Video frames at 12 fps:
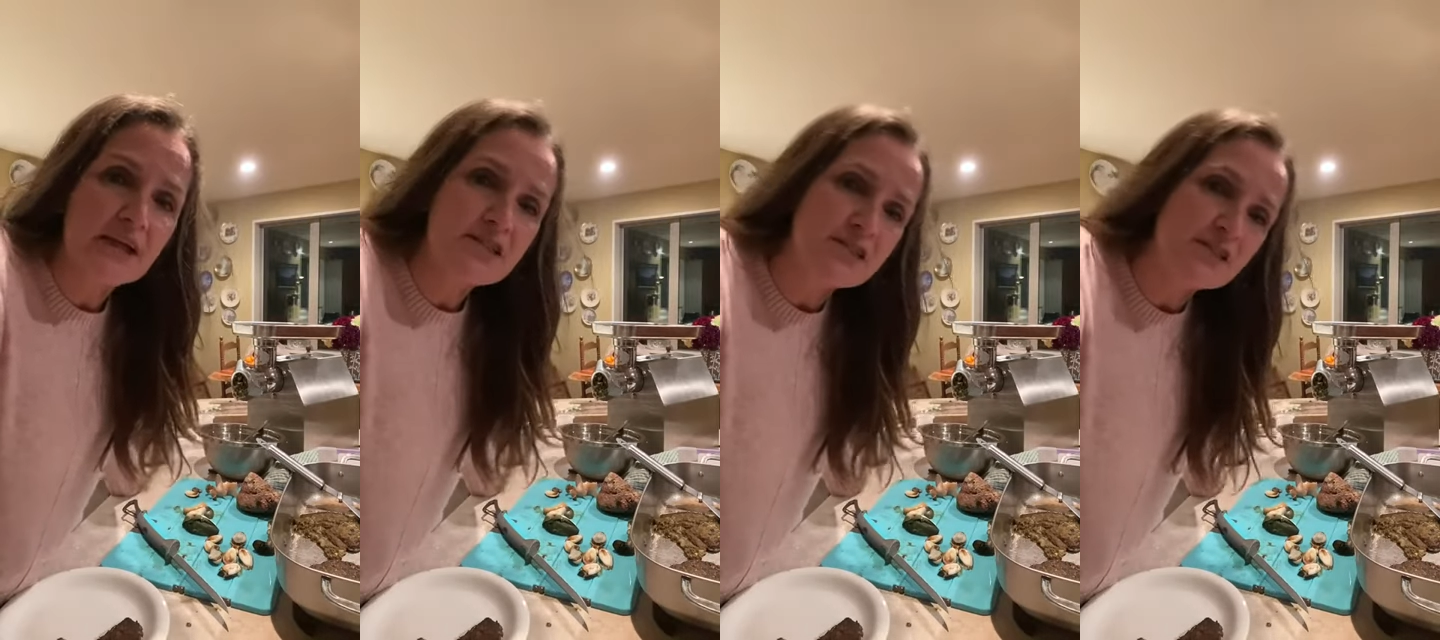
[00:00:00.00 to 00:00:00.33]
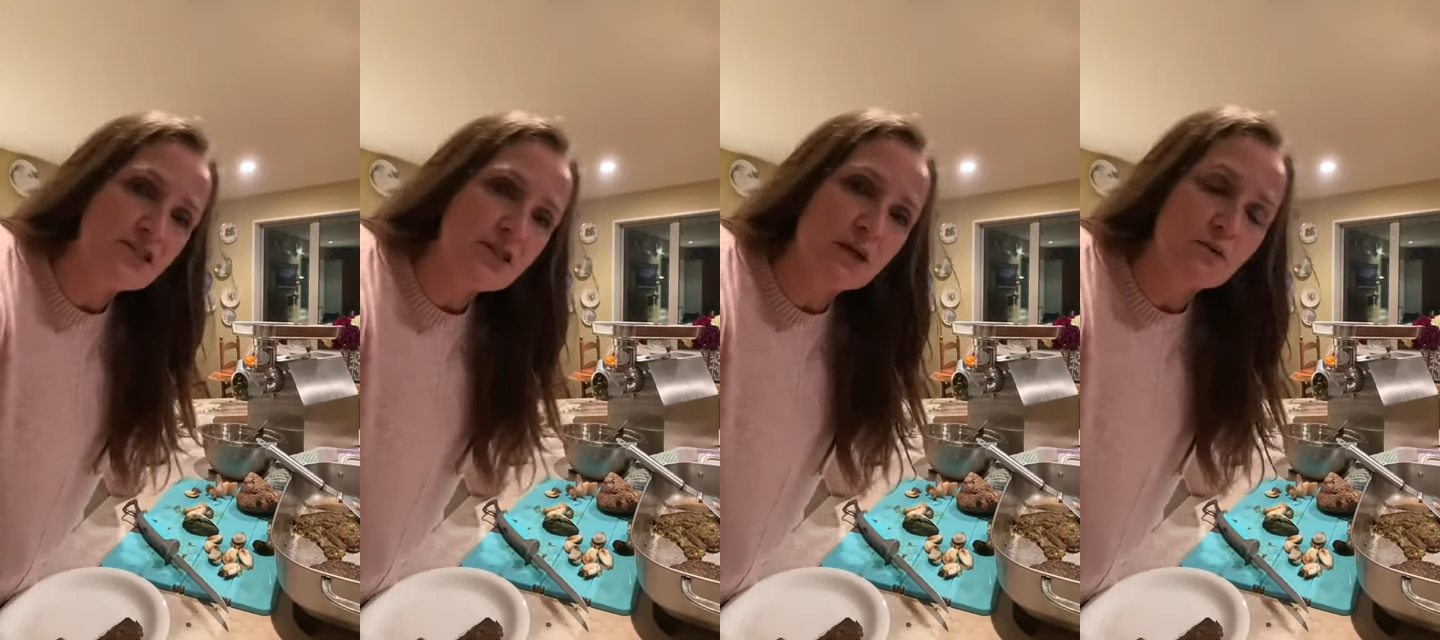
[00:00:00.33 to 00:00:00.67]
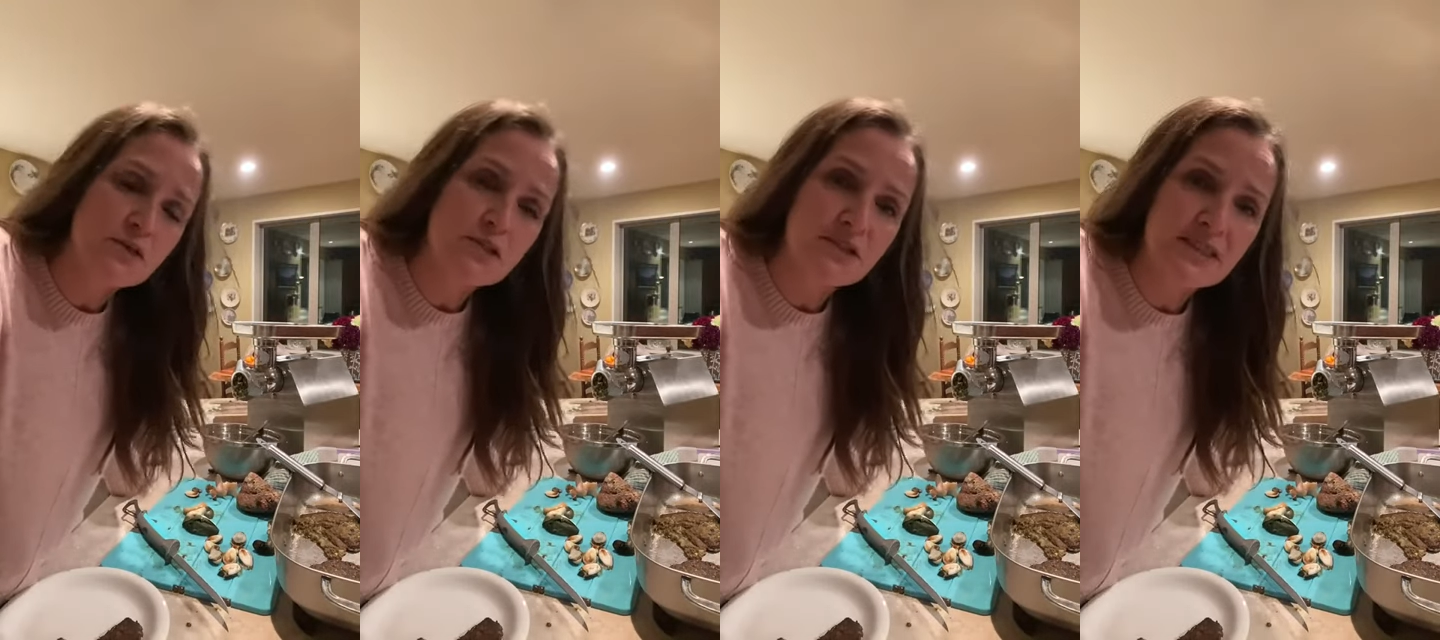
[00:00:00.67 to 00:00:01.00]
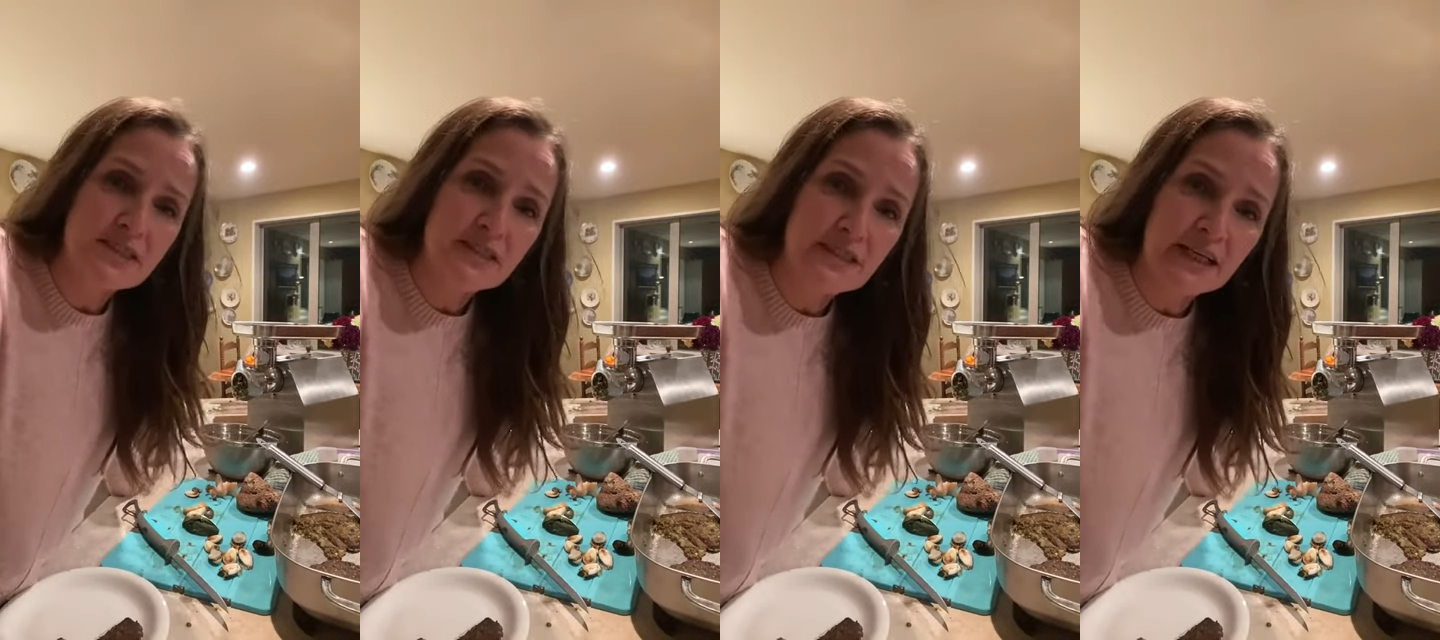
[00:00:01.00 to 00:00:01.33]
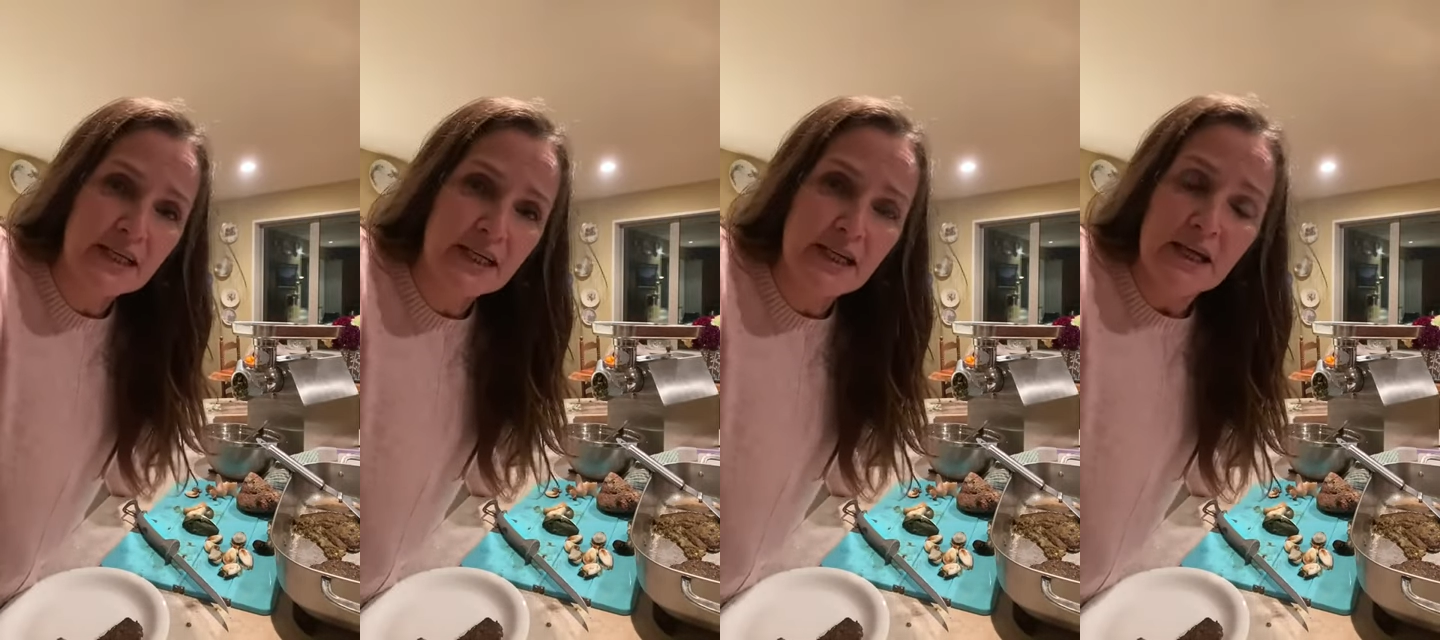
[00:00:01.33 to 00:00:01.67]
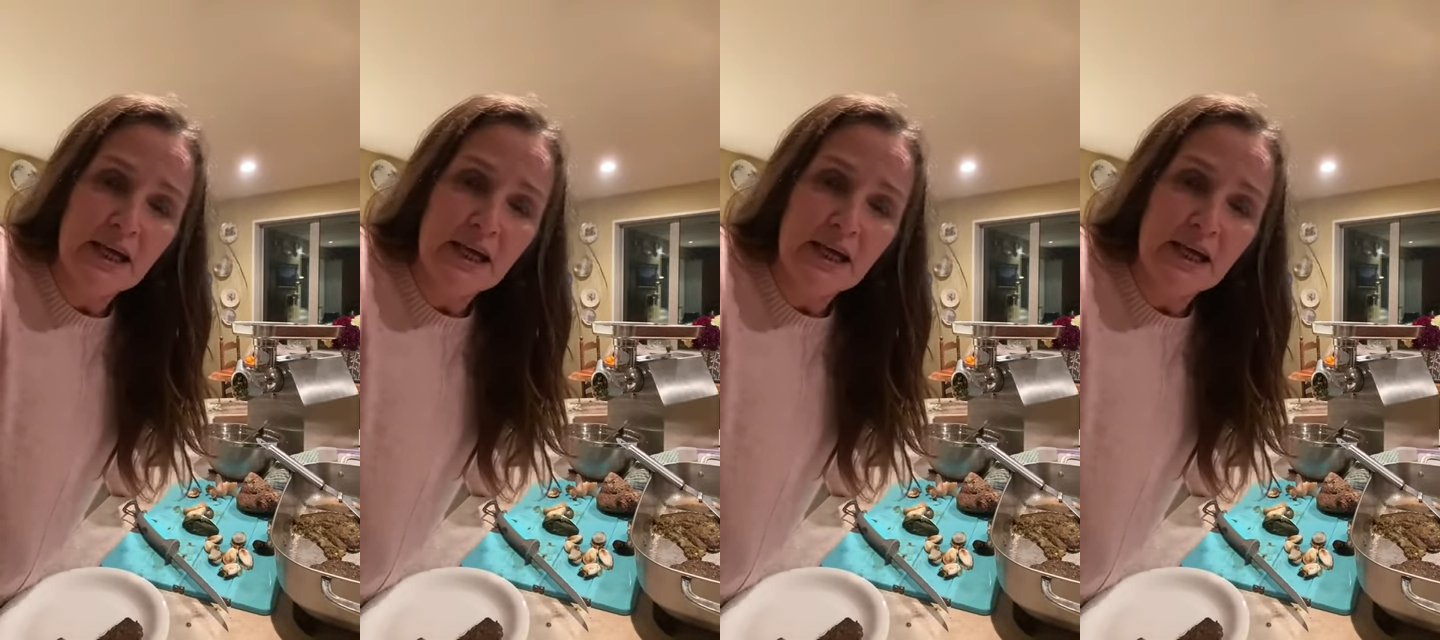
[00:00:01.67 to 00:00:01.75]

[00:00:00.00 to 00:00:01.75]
he's in the tunnels in Sydney.